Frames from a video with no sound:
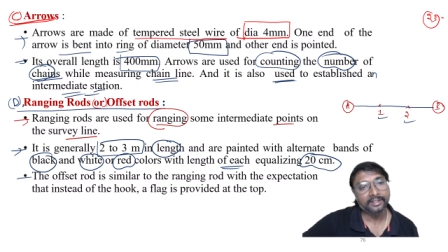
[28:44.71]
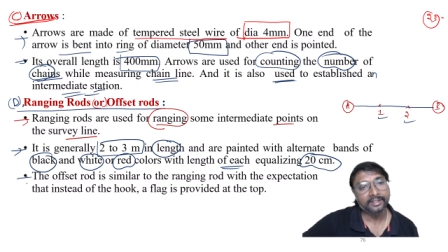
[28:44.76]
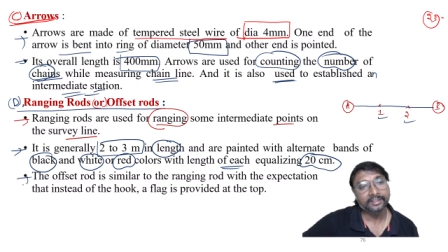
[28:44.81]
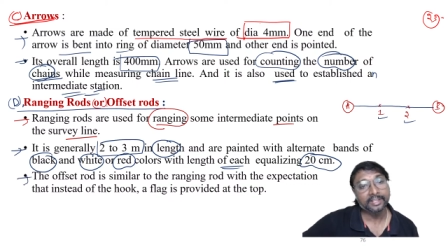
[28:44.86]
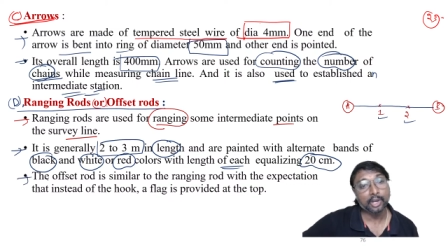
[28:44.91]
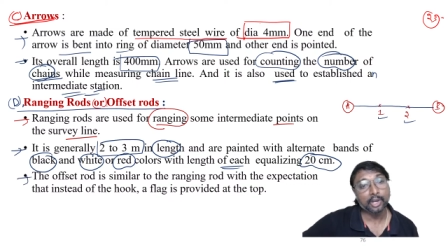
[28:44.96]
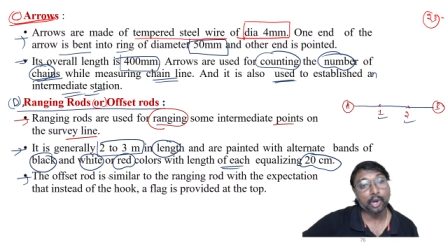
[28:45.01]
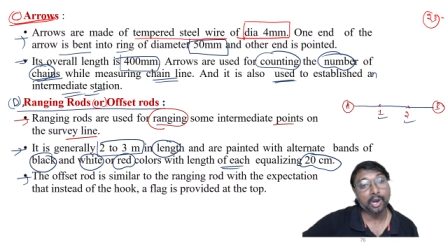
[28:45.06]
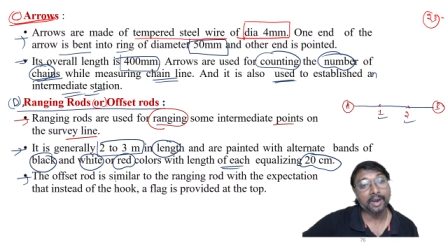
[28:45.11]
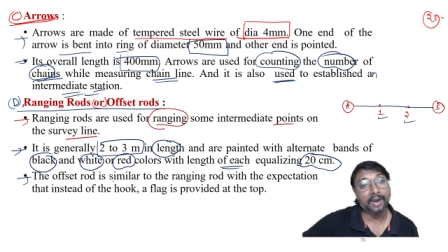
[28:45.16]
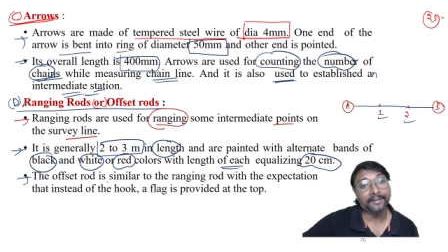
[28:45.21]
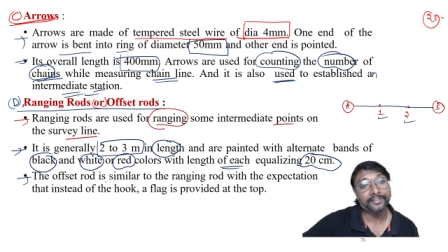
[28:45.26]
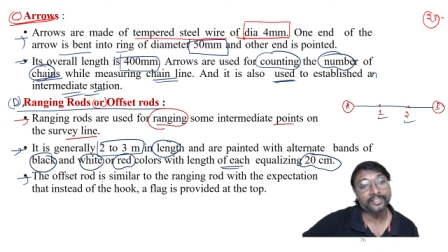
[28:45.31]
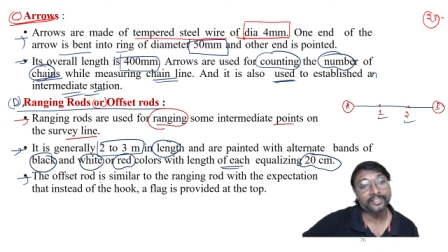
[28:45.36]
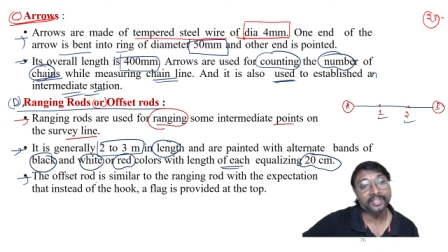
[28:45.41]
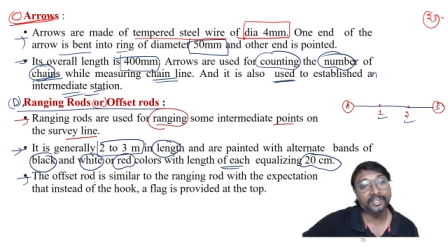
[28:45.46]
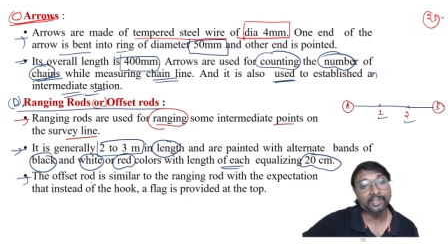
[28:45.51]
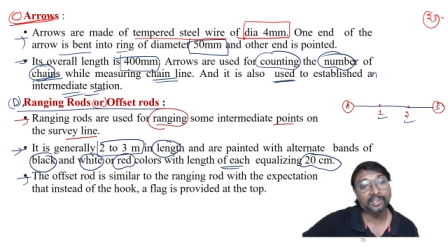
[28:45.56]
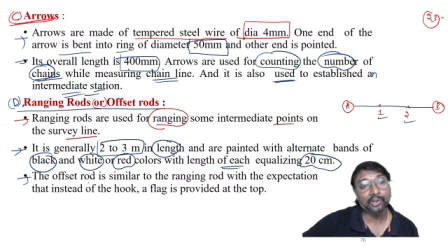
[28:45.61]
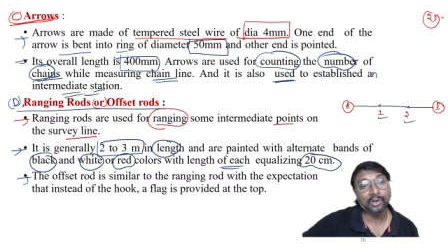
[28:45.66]
The
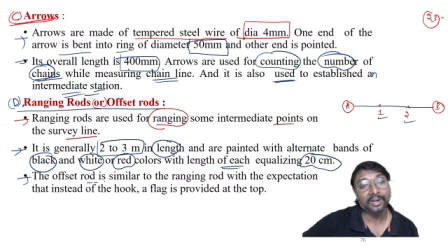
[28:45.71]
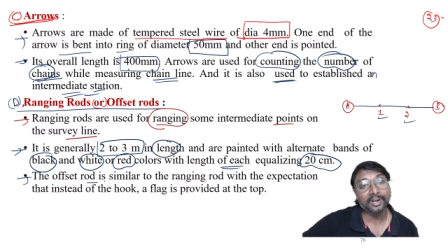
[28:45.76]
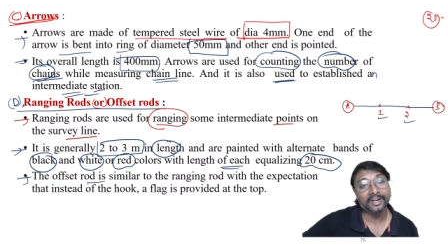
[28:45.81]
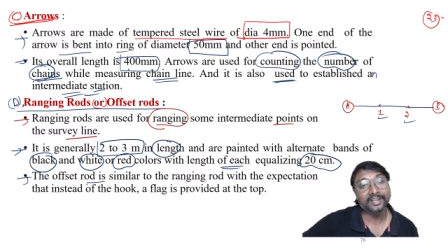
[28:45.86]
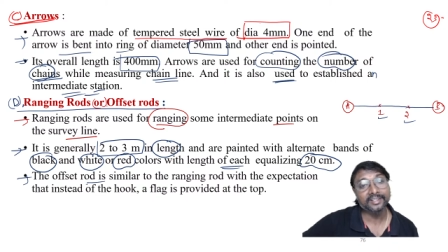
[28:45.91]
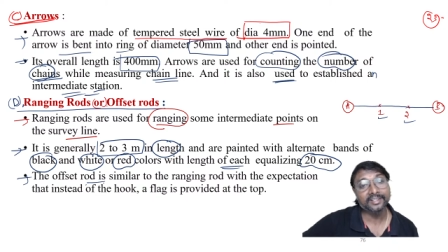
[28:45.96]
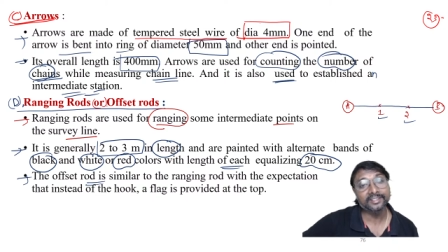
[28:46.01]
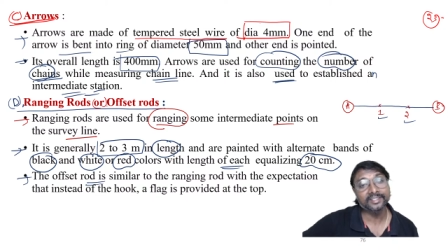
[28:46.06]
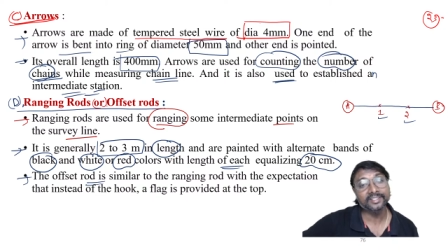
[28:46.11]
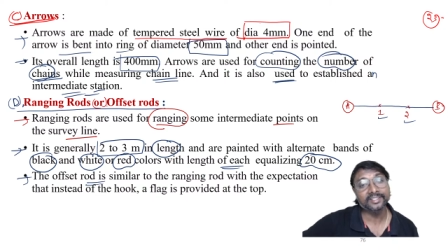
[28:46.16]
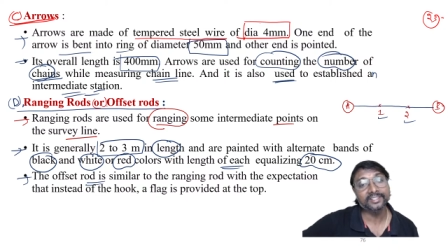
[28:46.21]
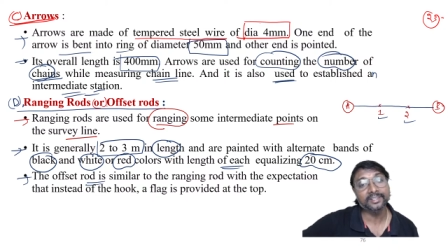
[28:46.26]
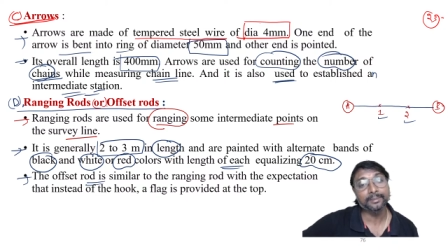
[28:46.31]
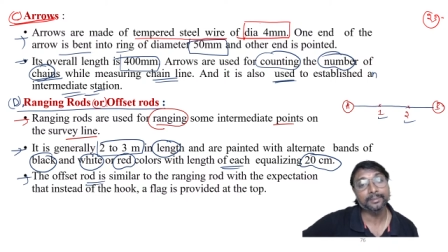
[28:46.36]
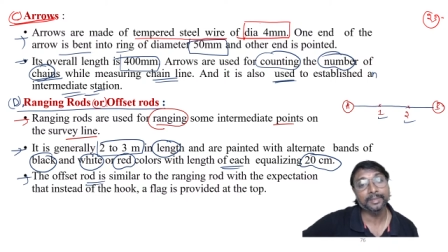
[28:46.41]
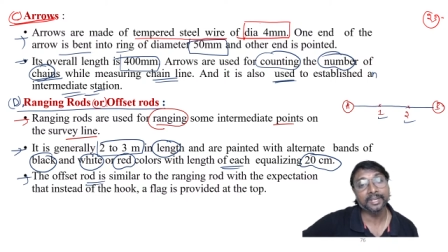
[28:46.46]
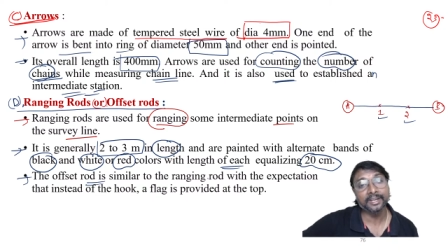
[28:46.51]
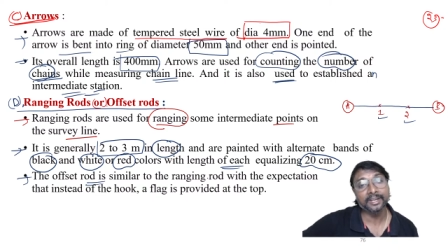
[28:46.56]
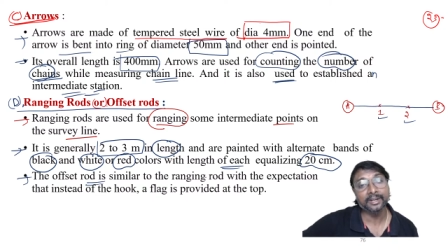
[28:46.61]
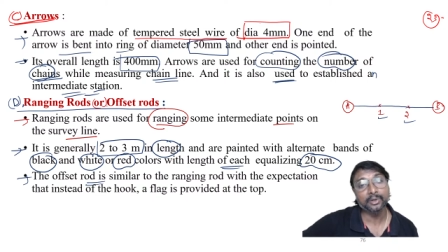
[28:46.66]
offset rod is
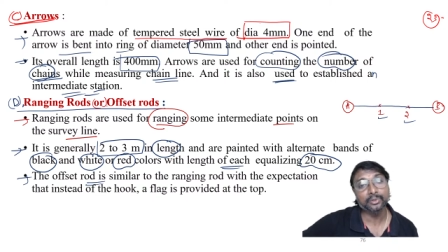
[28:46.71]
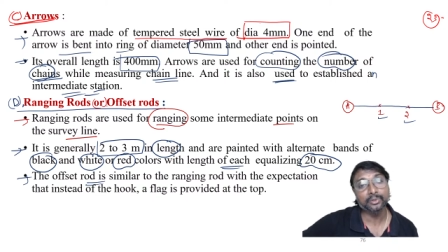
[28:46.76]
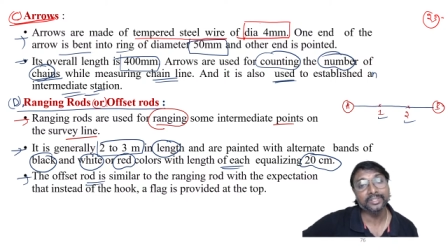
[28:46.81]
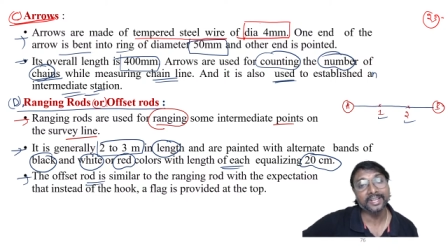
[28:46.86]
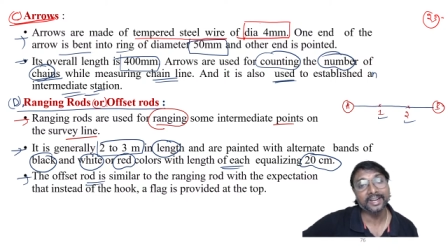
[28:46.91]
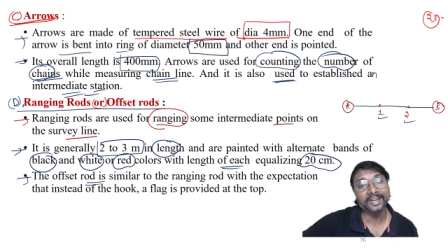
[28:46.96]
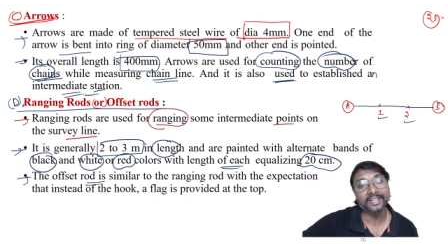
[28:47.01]
similar to the